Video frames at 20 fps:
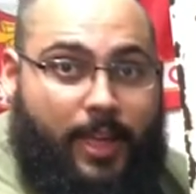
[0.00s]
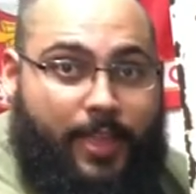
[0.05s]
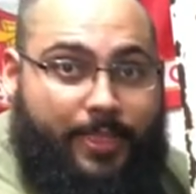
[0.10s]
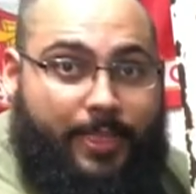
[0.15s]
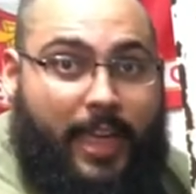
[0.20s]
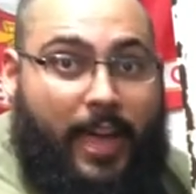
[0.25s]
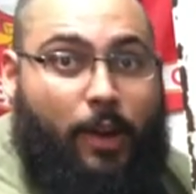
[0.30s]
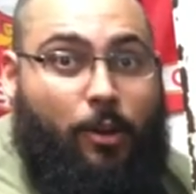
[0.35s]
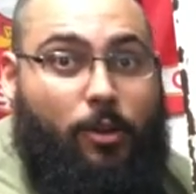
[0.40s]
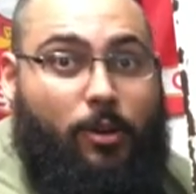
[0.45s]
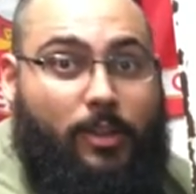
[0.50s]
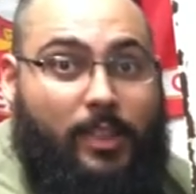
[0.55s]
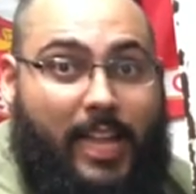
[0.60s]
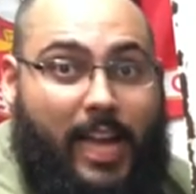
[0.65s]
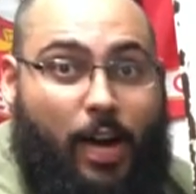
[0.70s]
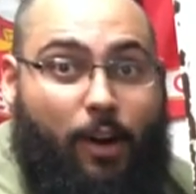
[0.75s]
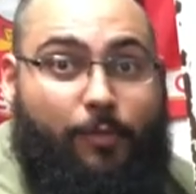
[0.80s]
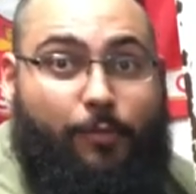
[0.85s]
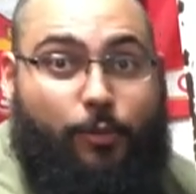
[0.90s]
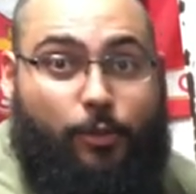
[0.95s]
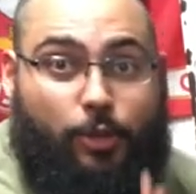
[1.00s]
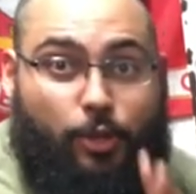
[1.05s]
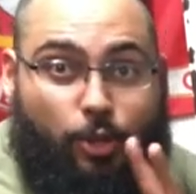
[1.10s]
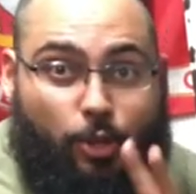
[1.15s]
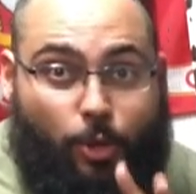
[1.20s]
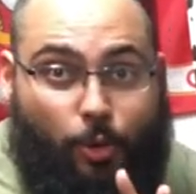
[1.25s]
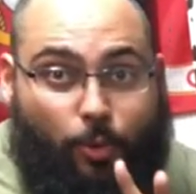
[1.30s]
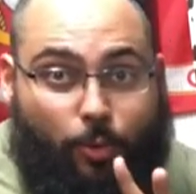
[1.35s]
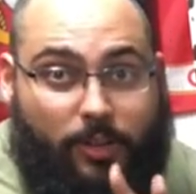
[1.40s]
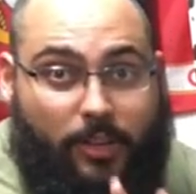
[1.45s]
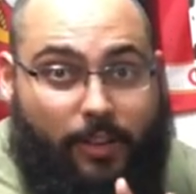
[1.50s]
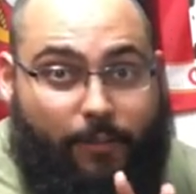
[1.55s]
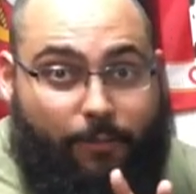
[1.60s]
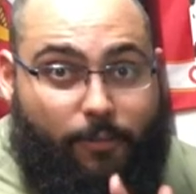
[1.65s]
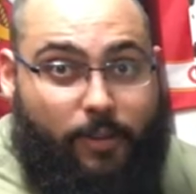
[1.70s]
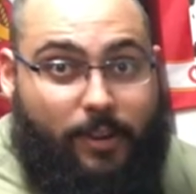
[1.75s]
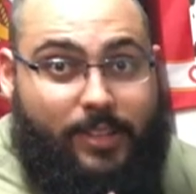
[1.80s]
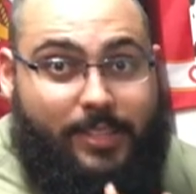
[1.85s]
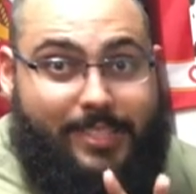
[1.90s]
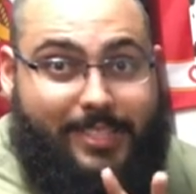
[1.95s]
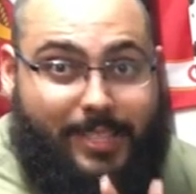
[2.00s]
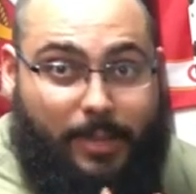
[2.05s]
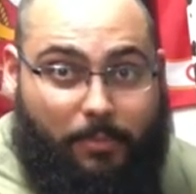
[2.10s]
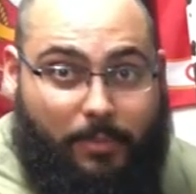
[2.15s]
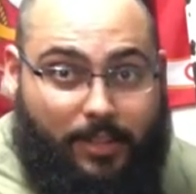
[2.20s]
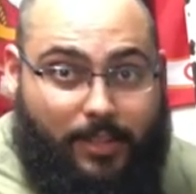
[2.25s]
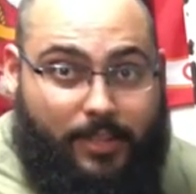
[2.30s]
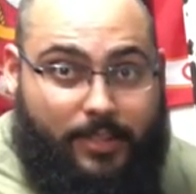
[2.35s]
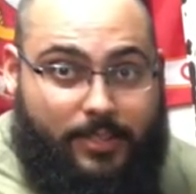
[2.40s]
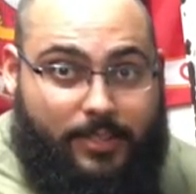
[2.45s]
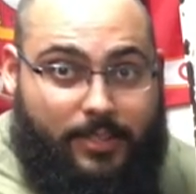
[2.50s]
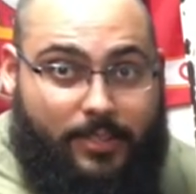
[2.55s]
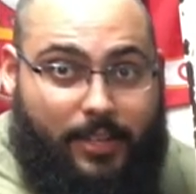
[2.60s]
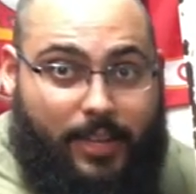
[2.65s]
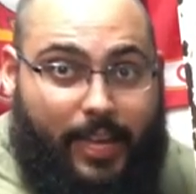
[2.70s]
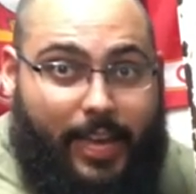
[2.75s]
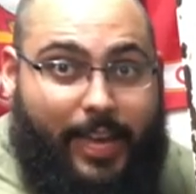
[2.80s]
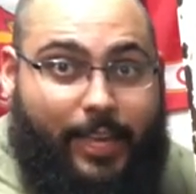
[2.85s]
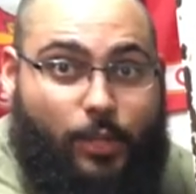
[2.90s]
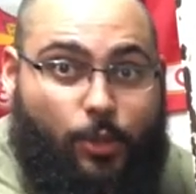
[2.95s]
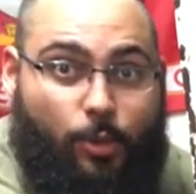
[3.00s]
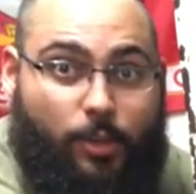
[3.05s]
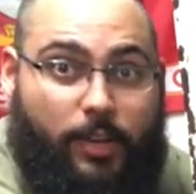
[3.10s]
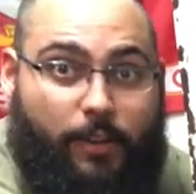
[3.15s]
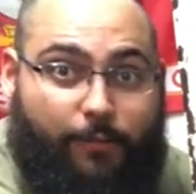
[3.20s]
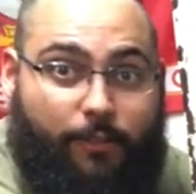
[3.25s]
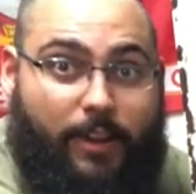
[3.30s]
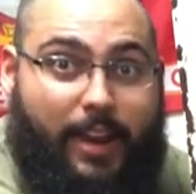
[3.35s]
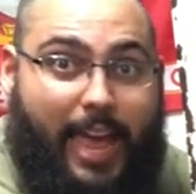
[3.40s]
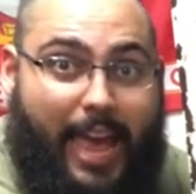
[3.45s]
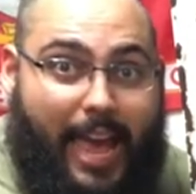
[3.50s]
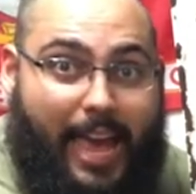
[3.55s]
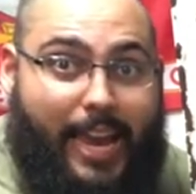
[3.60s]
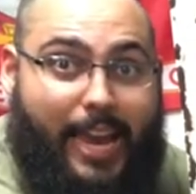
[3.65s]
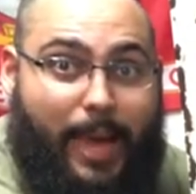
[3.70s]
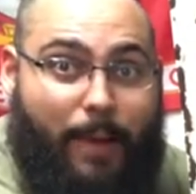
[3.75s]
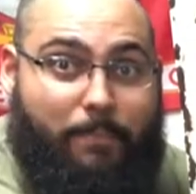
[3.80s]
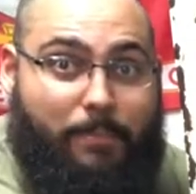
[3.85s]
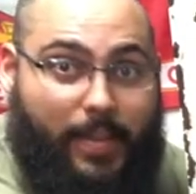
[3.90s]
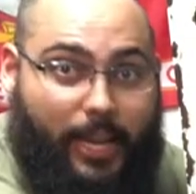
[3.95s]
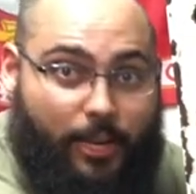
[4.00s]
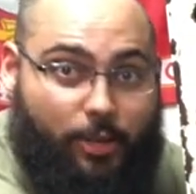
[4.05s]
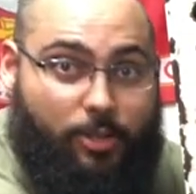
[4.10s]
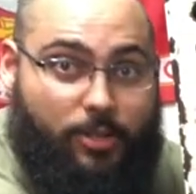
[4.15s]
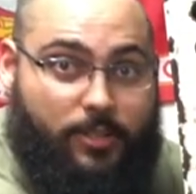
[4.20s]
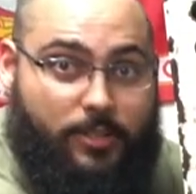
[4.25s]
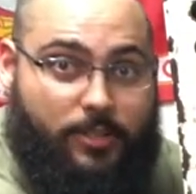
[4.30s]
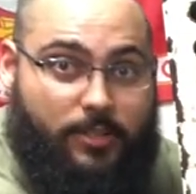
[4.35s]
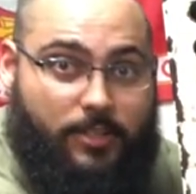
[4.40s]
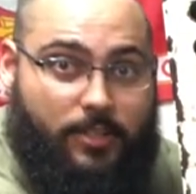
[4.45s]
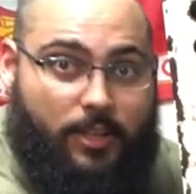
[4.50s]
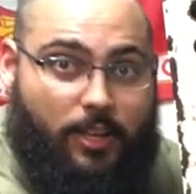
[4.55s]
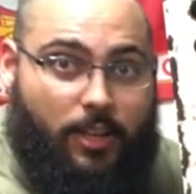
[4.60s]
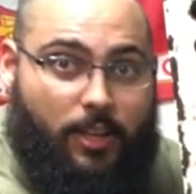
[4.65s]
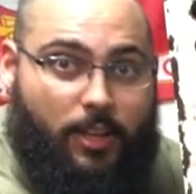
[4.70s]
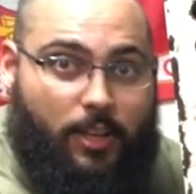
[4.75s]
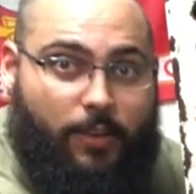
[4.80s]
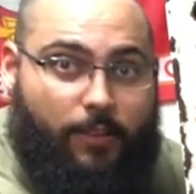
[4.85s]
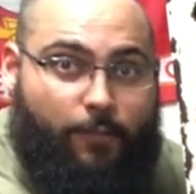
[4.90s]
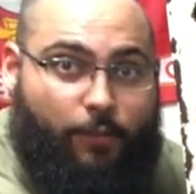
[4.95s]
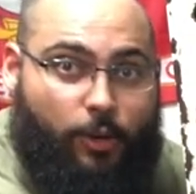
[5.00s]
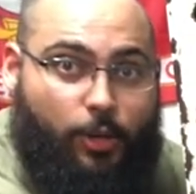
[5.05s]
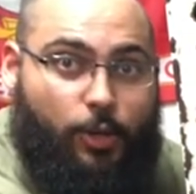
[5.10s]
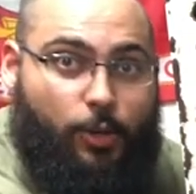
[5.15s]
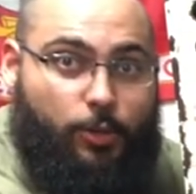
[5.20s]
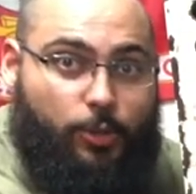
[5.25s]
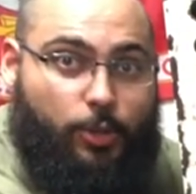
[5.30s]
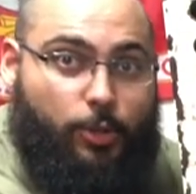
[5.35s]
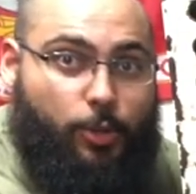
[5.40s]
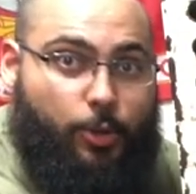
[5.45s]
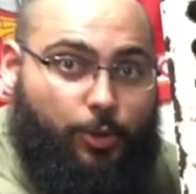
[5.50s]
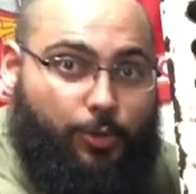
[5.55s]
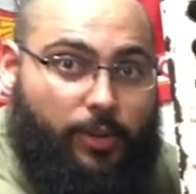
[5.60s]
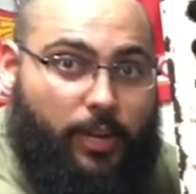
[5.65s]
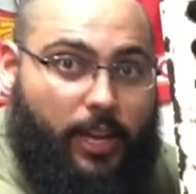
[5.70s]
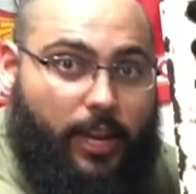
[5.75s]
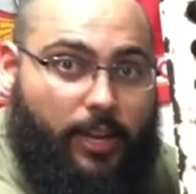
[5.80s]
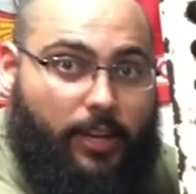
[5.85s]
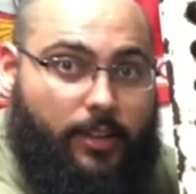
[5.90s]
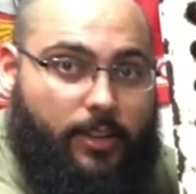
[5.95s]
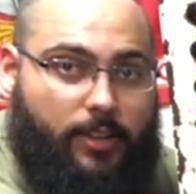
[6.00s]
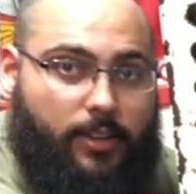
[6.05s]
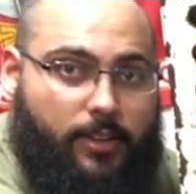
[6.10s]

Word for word: That'll allow for two different stimulus and two different adaptations for you to create.